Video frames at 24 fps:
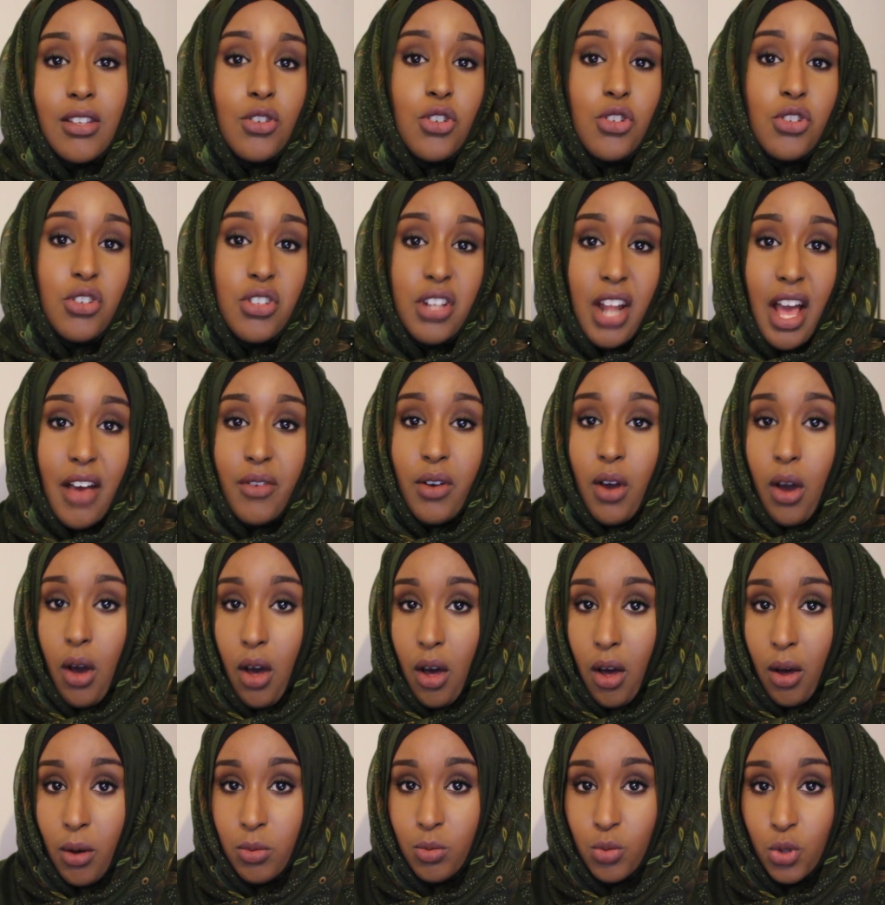you should have a
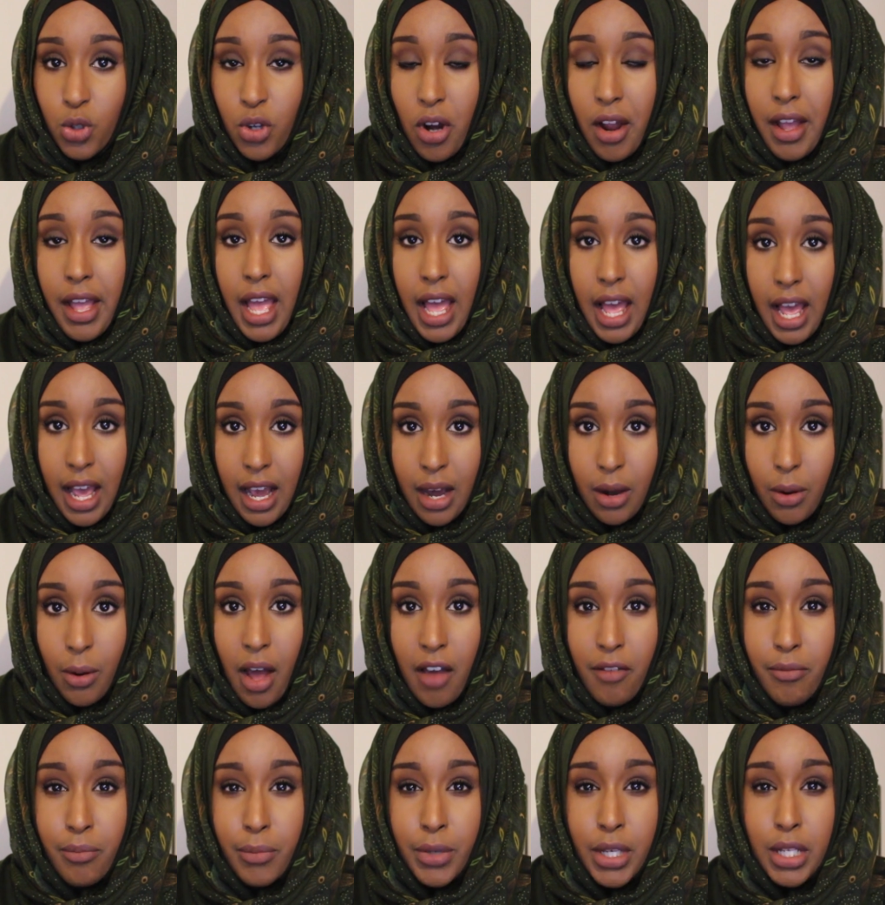go, try it out.
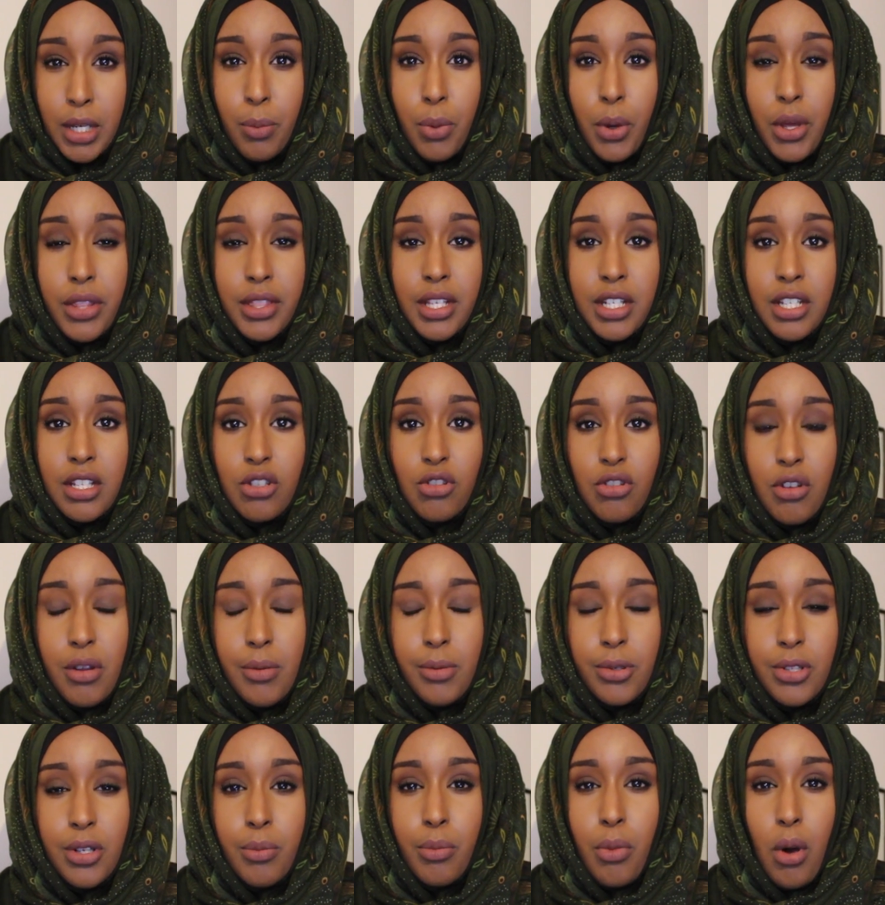I'm going to put in the
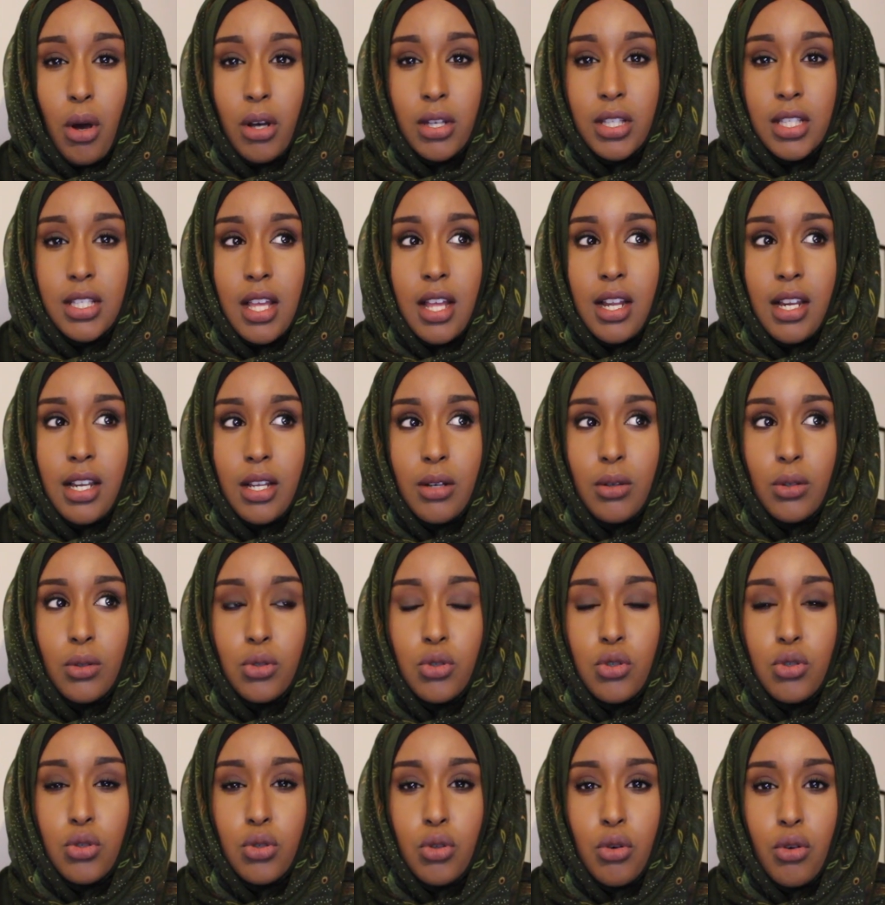description box a little
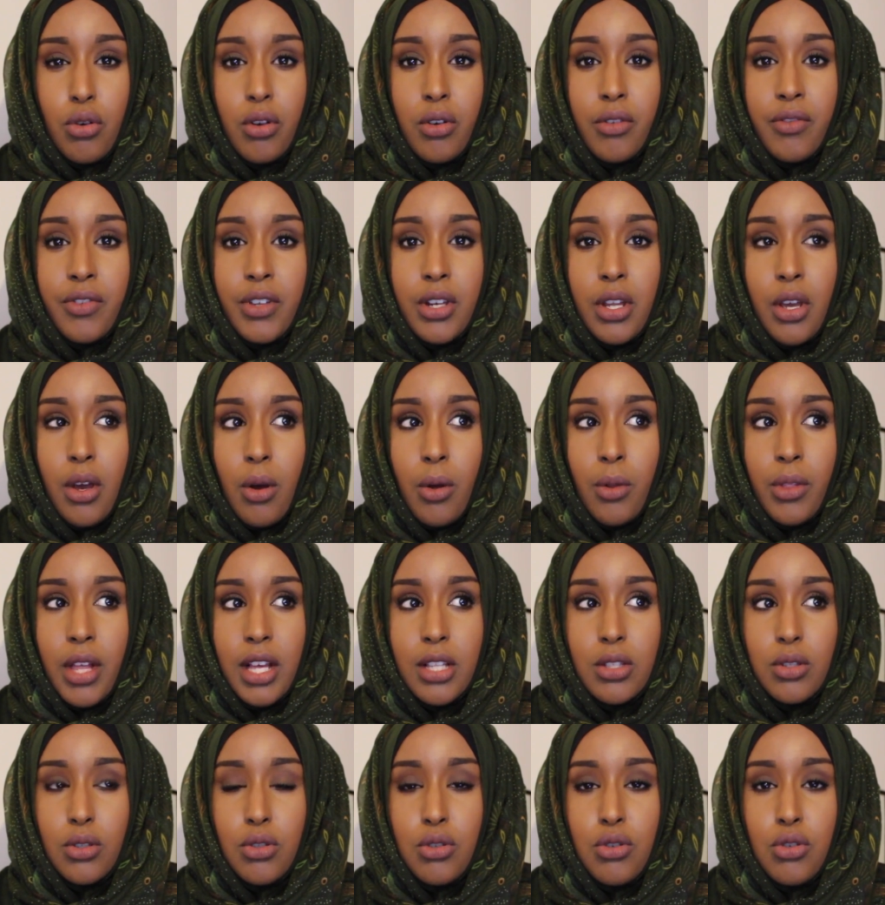tutorial video
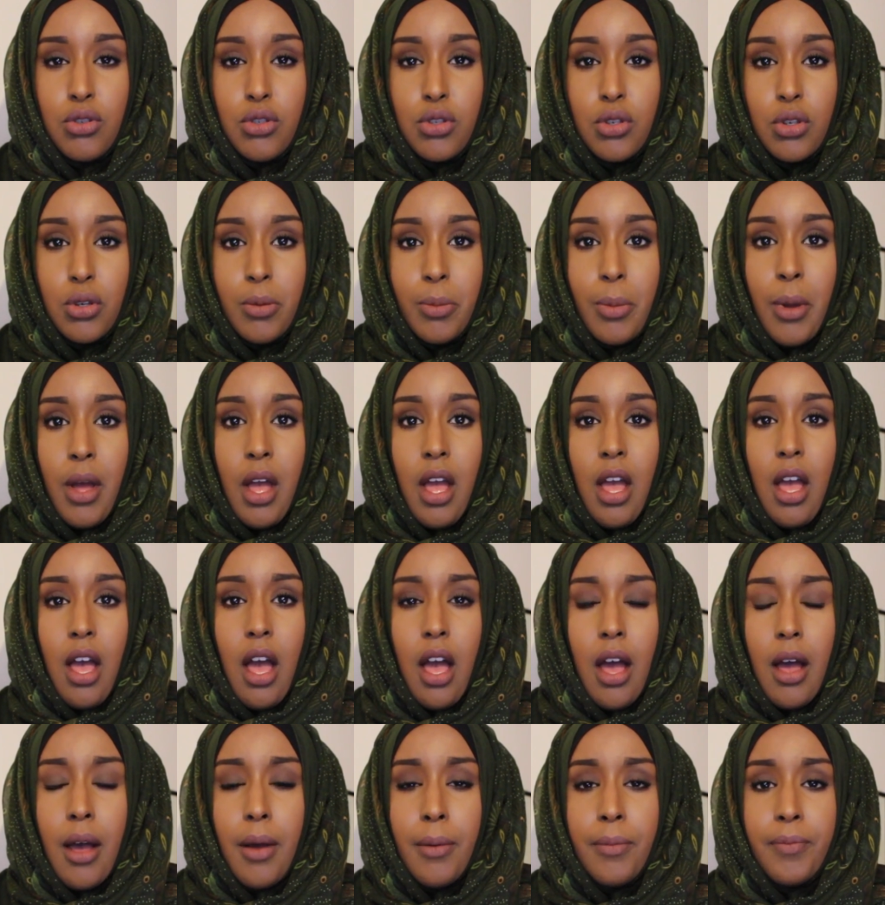that's on YouTube
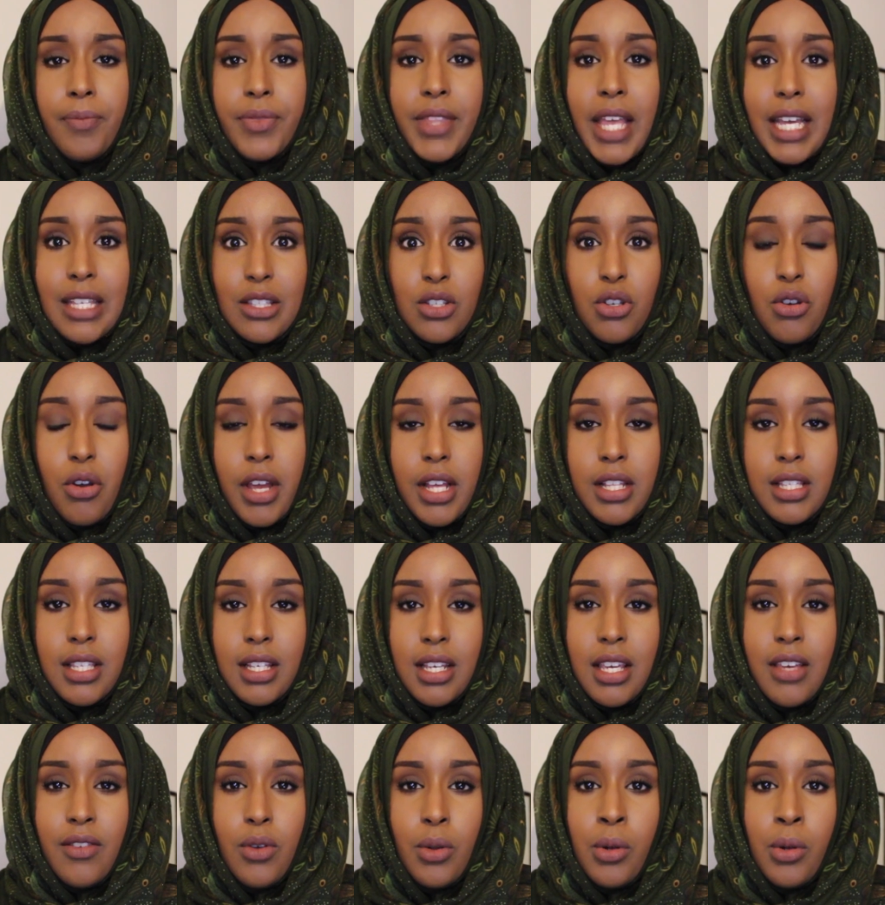um, that's created
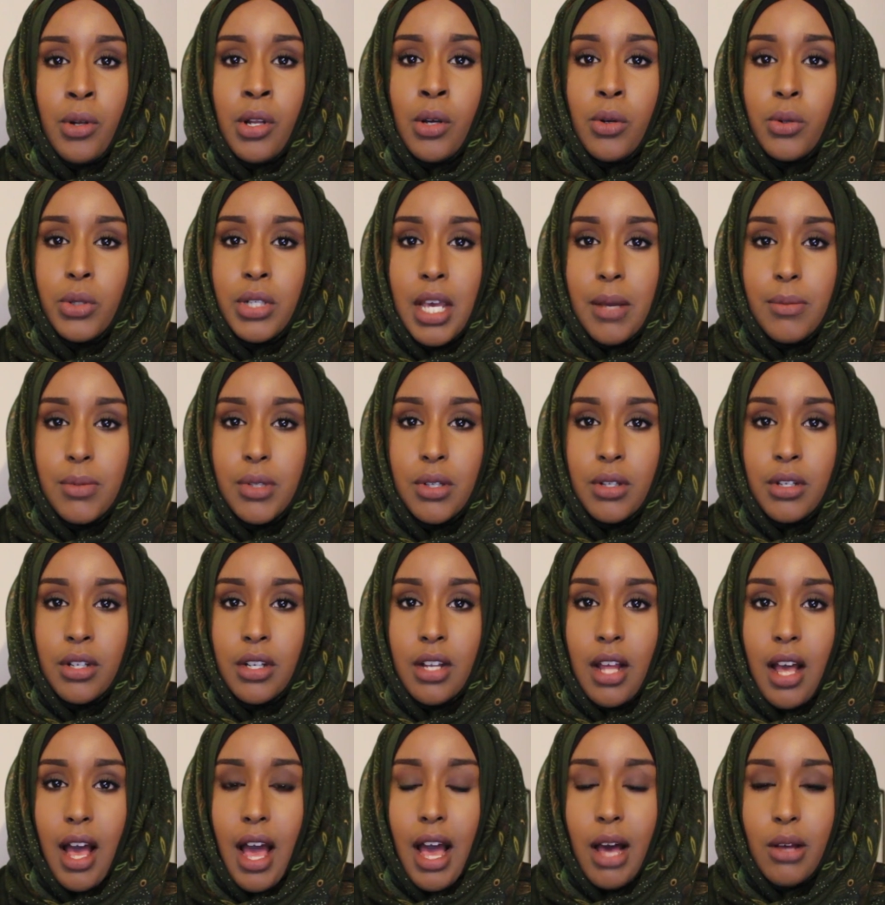to give you little tips on
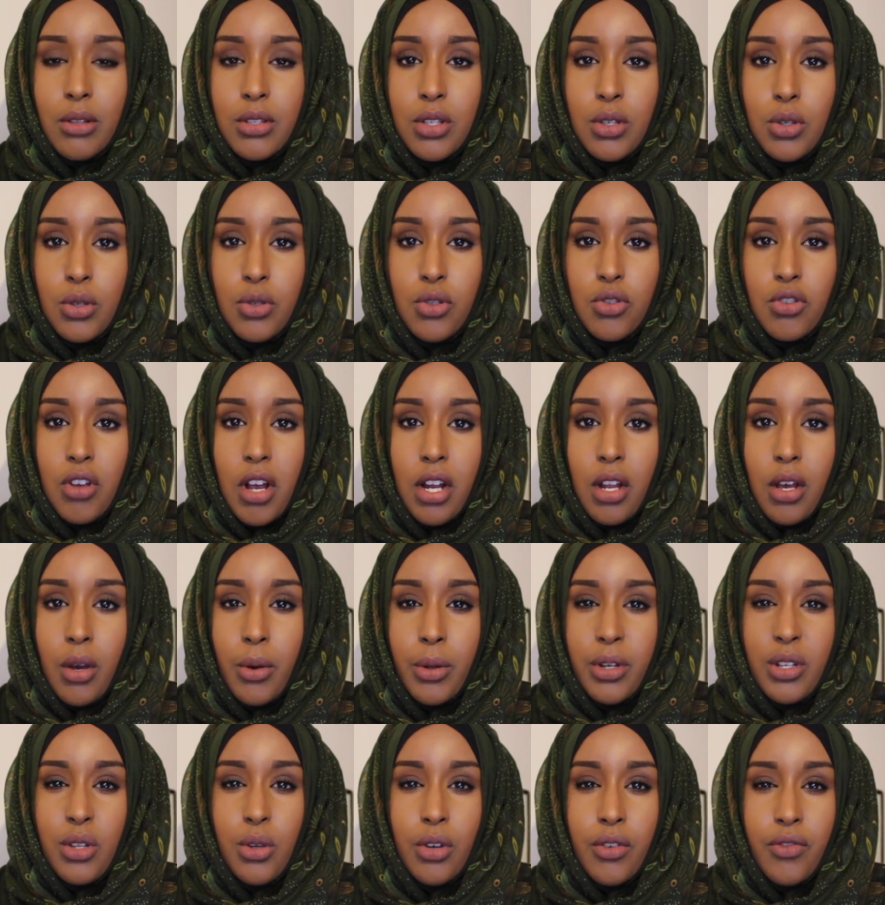how to use Trello
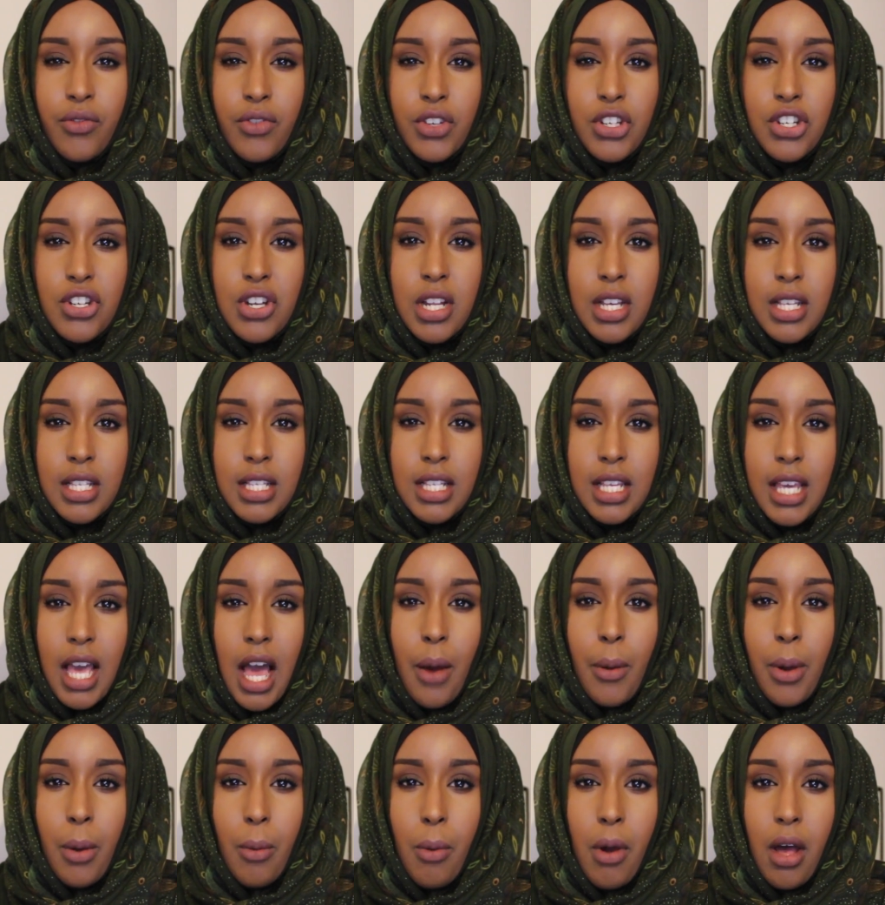and you can visually see
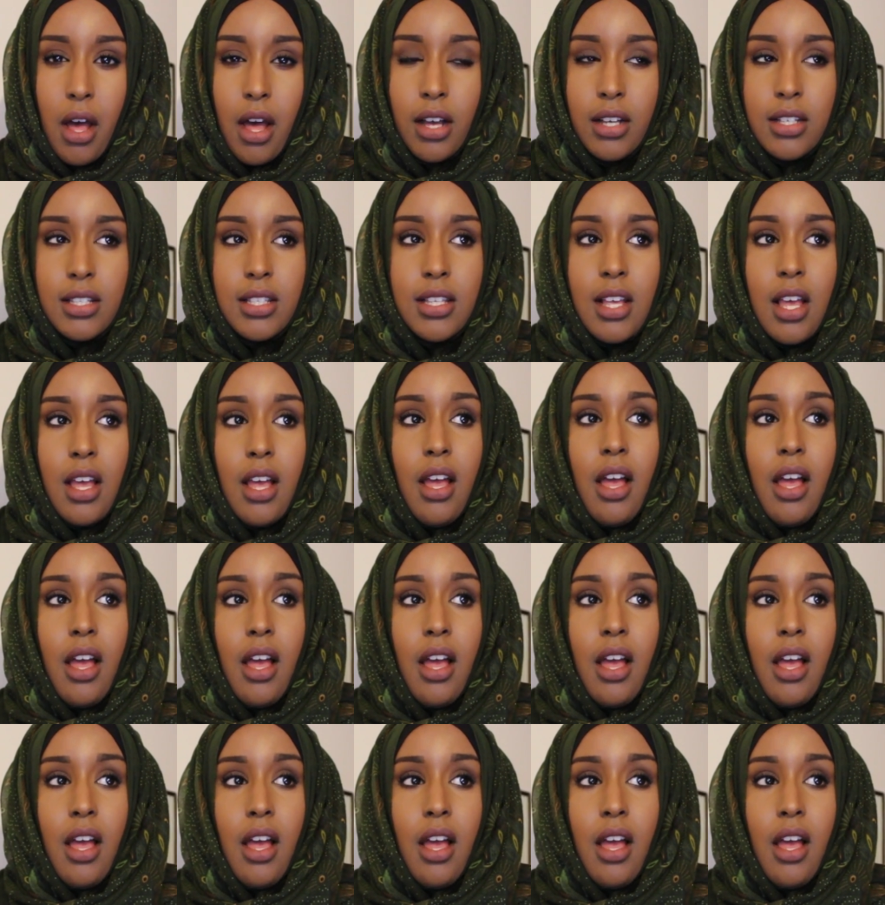how it works.